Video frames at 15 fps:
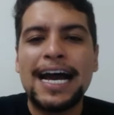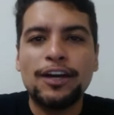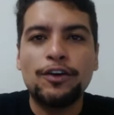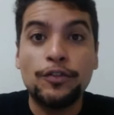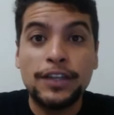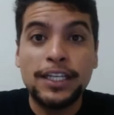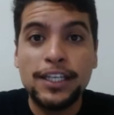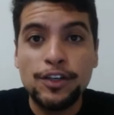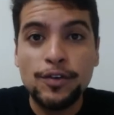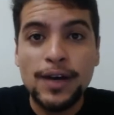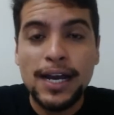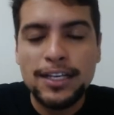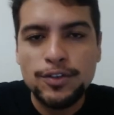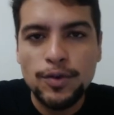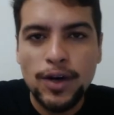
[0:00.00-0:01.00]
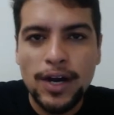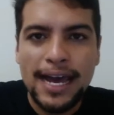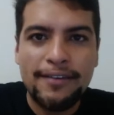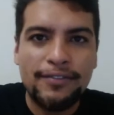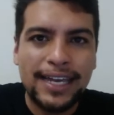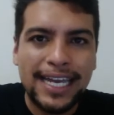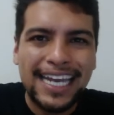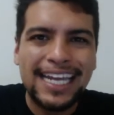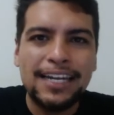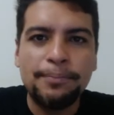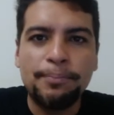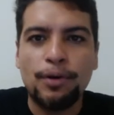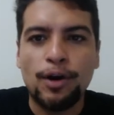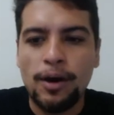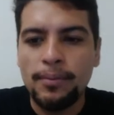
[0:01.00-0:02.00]
I don't think you guys will have
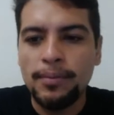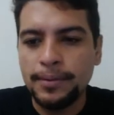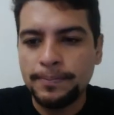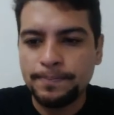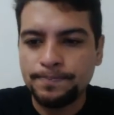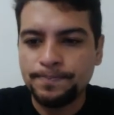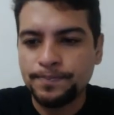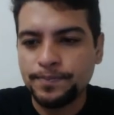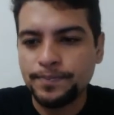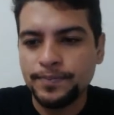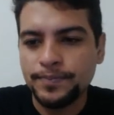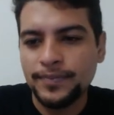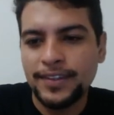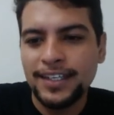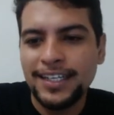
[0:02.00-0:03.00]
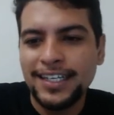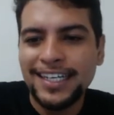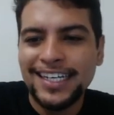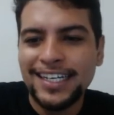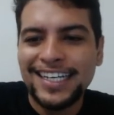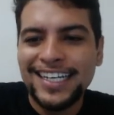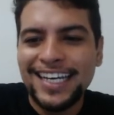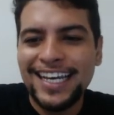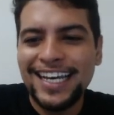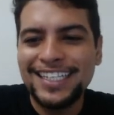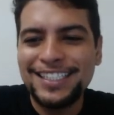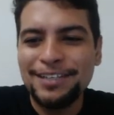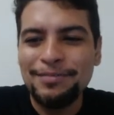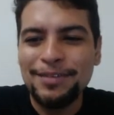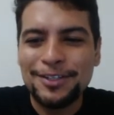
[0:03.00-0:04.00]
any problem.
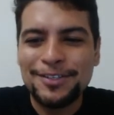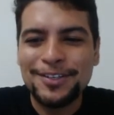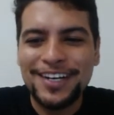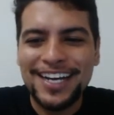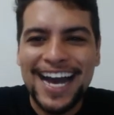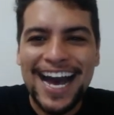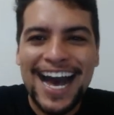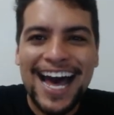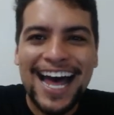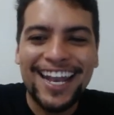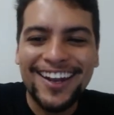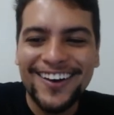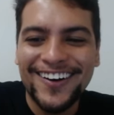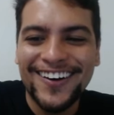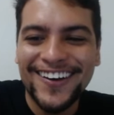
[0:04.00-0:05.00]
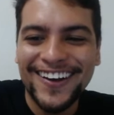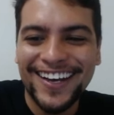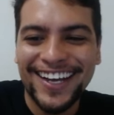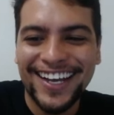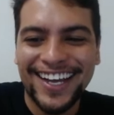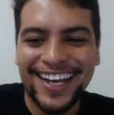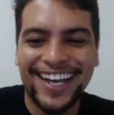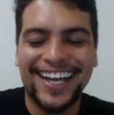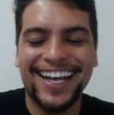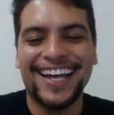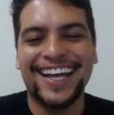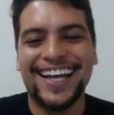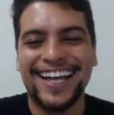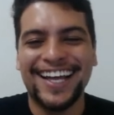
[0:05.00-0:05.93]
Edmilson Galo.